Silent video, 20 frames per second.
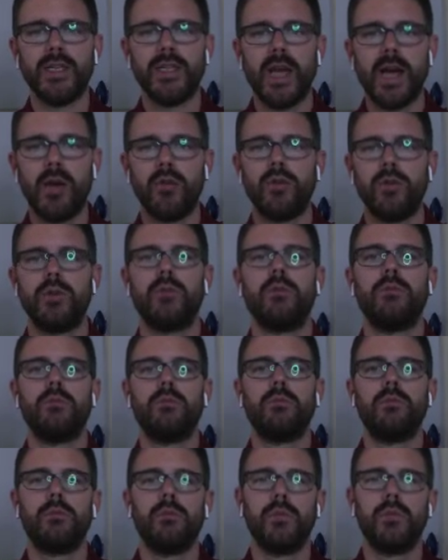down,
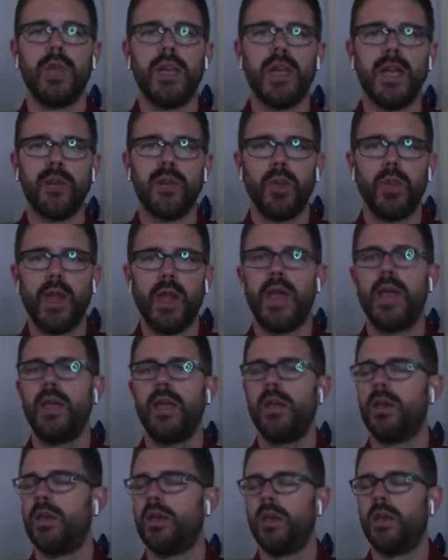then hit play,